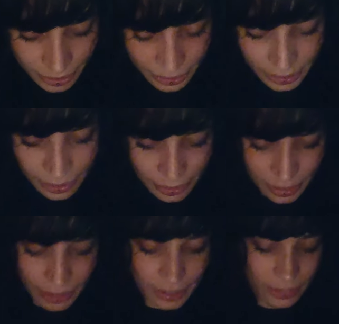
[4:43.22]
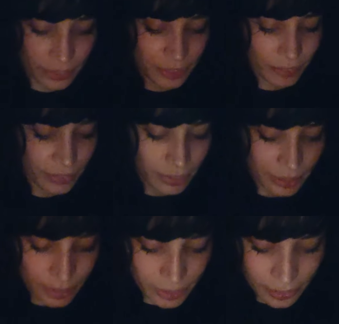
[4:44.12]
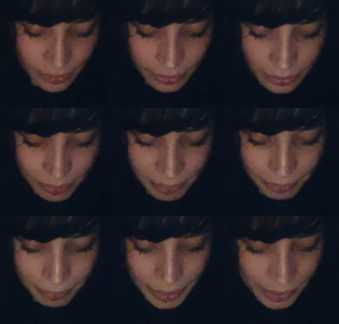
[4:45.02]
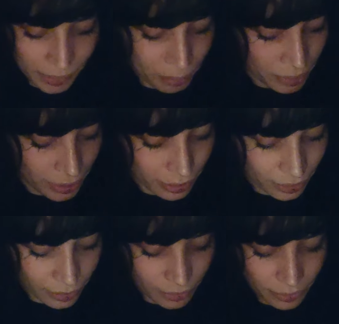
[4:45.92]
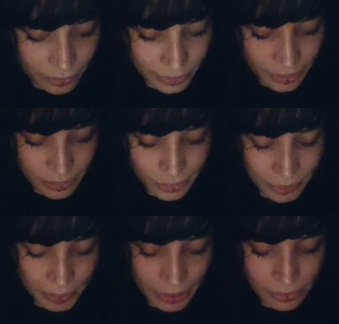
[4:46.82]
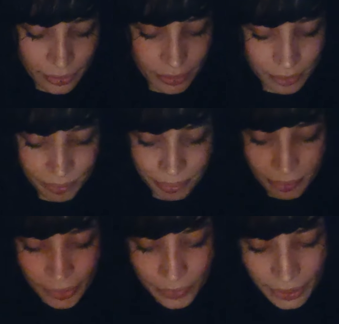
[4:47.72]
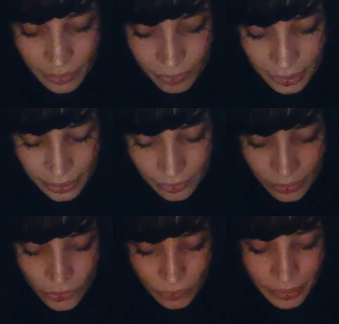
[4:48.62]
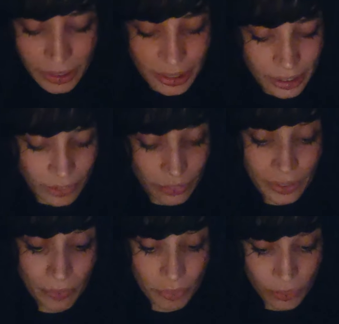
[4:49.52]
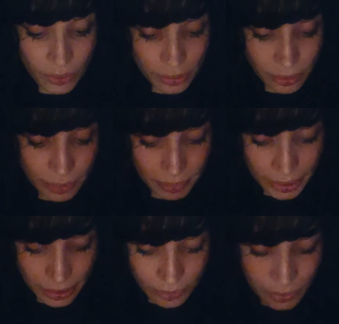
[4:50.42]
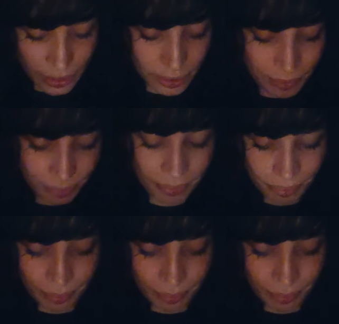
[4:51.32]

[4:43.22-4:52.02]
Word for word: that's it. And then this three of wands though, maybe they're in a relationship. I don't know. We're gonna find out. What does this three of wands mean, right?